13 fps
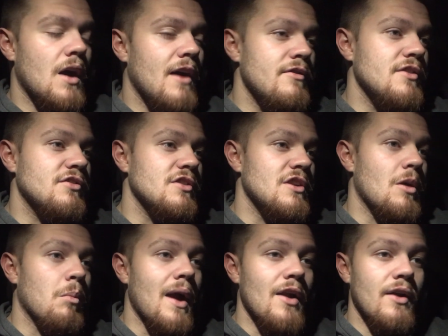obviously, you know,
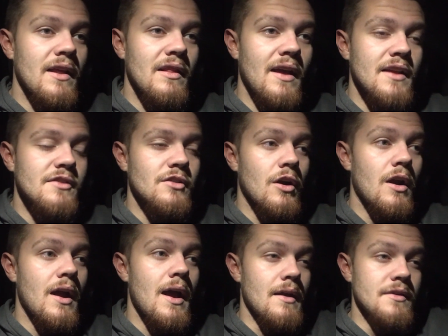brighter headlights
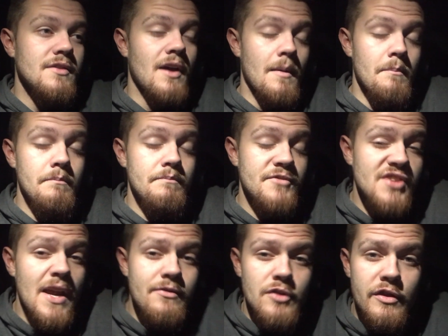are a
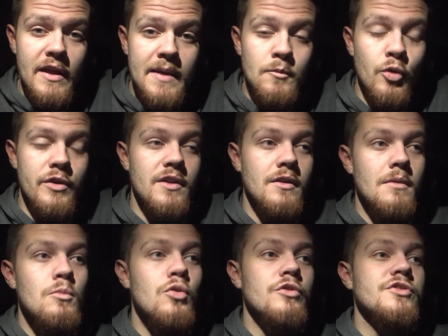safety thing
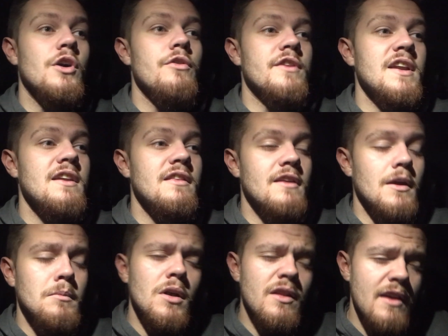more so than
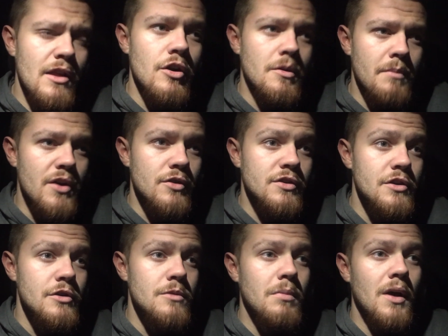anything, but they look better
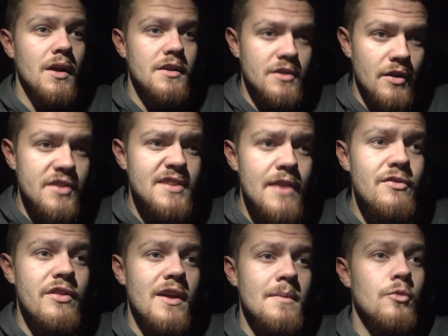too. But you know, a
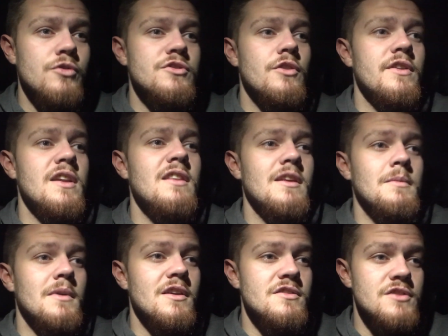safety thing more so than anything,
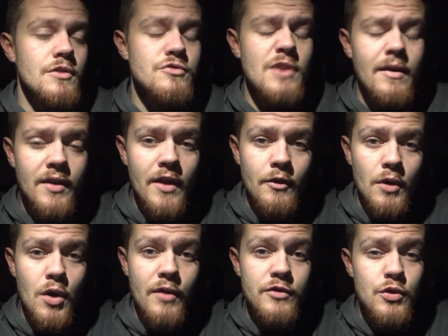because you know, driving down the
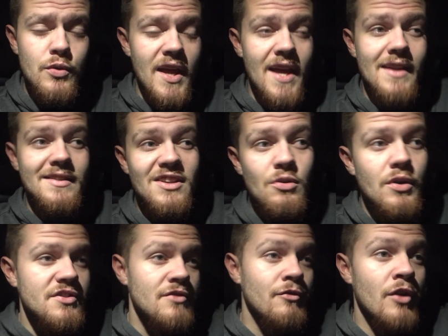road, if you can't see
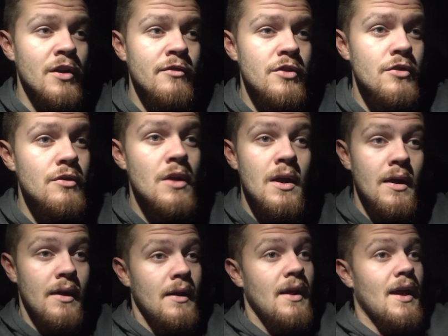what's in front of you,
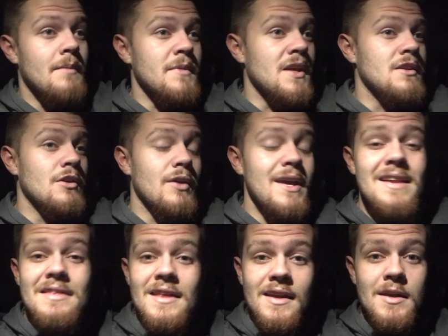I mean, you know,
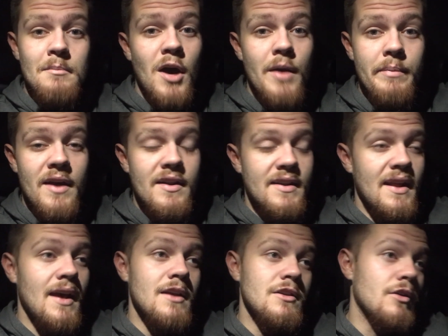anything can pop out at
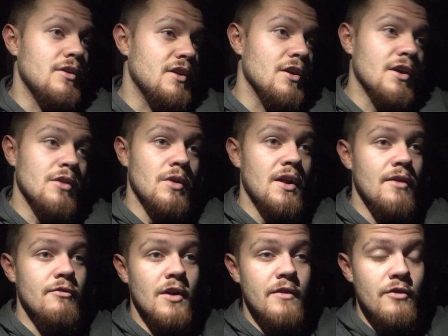night. You know, a deer can run out
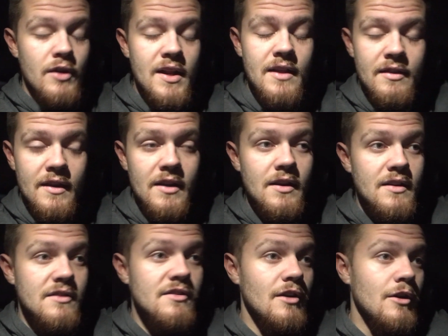in front of you or anything,
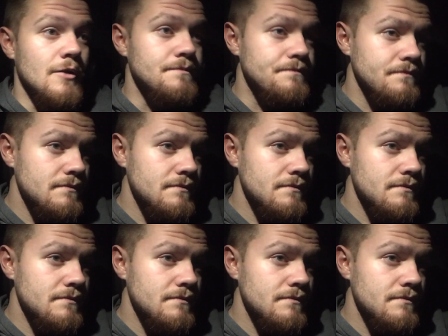and so